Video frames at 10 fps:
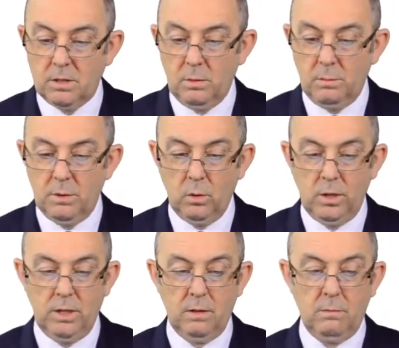So when we're
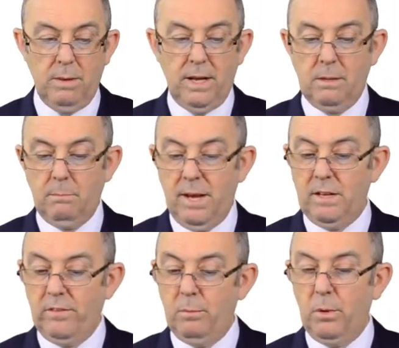looking back at Bank
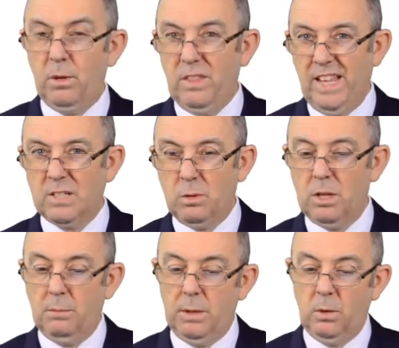of America, that's one
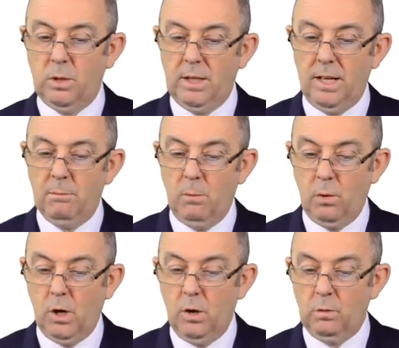I'll be looking at
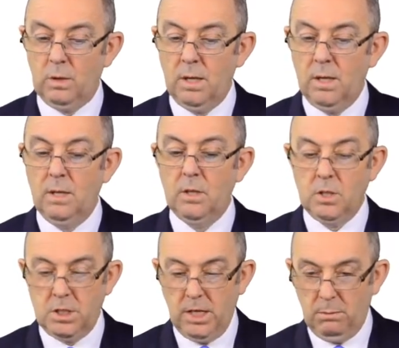more over
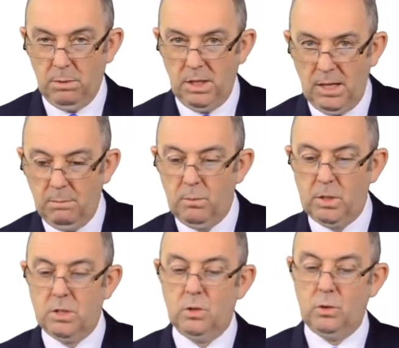JPM,
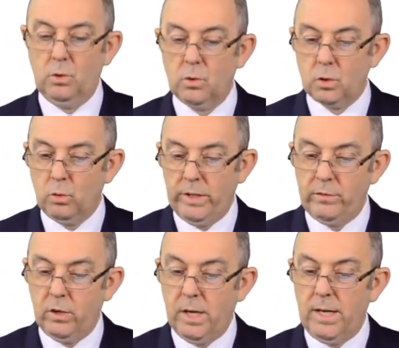which is on your screen
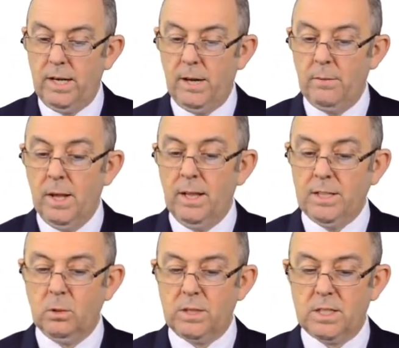right now.
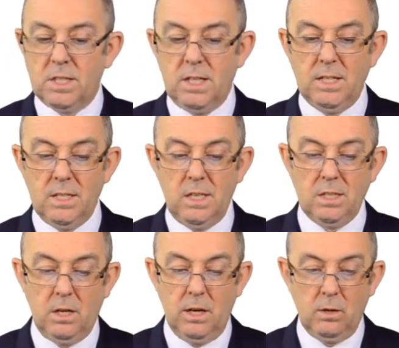Let's look at Citi. Citi's
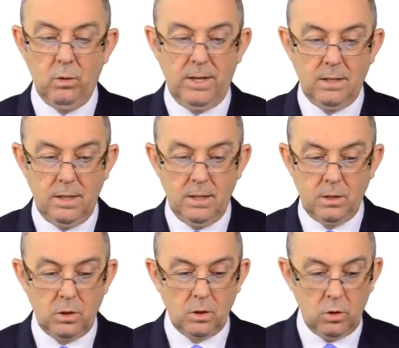a great
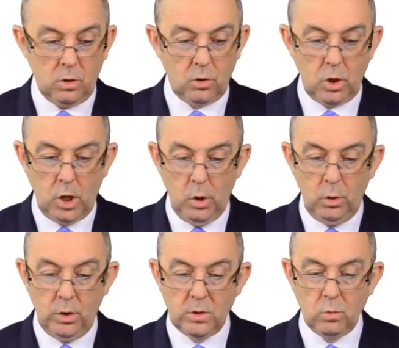stock to
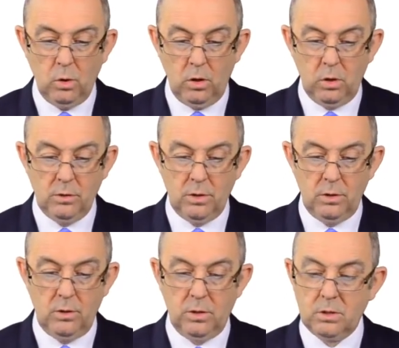own as well on the
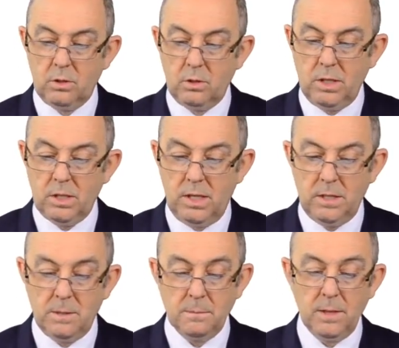New York Stock
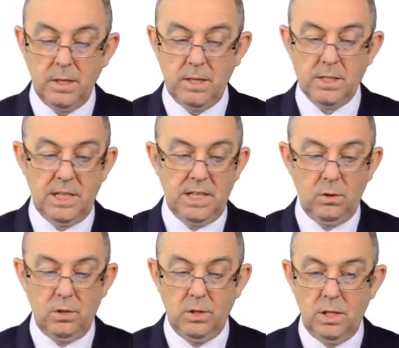Exchange. You can see
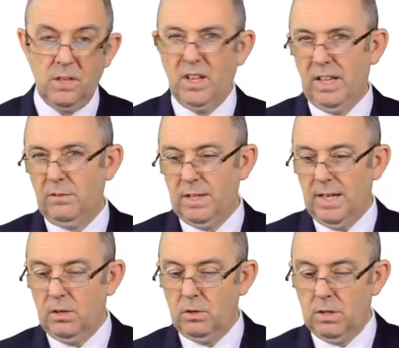there on the left
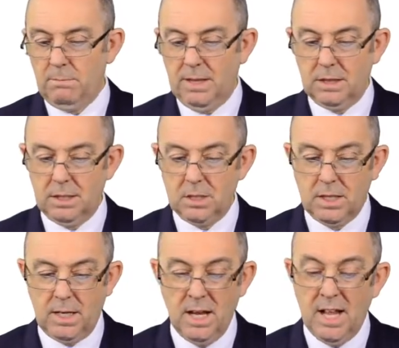again, on the monthly
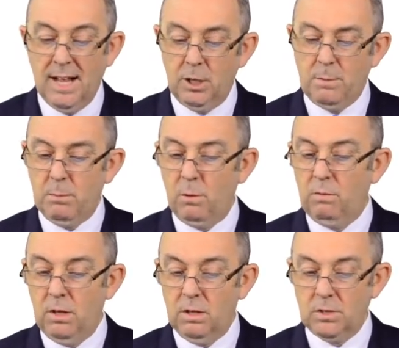chart, a little bit more
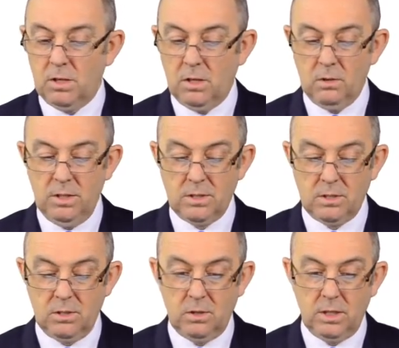volatile, this
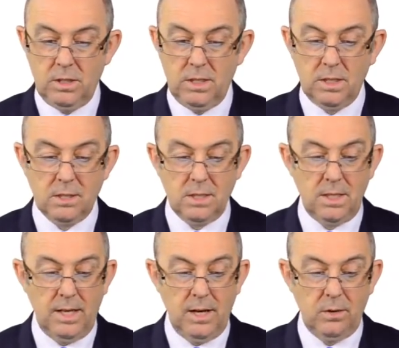stock, and you can
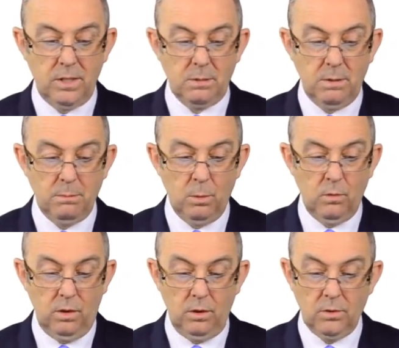see how it is a bit more
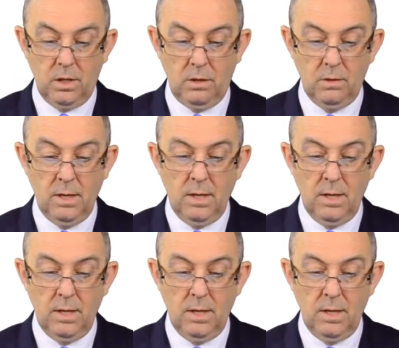volatile.